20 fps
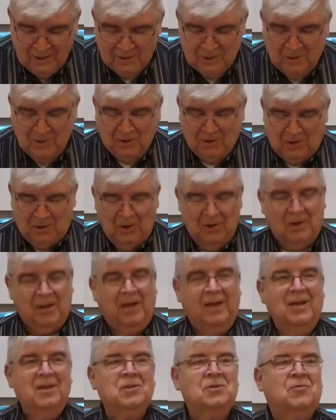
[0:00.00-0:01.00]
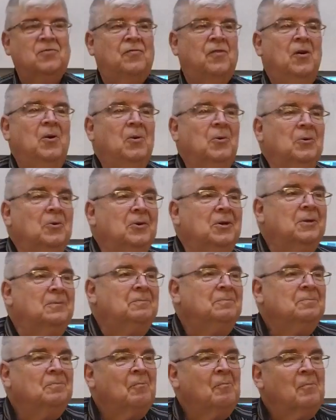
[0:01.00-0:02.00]
to cook his
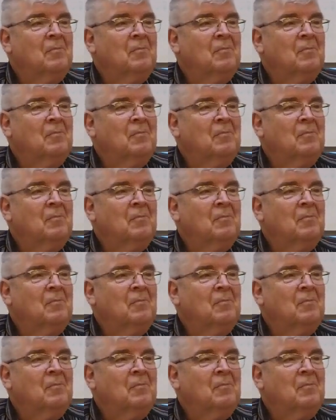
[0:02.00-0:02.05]
food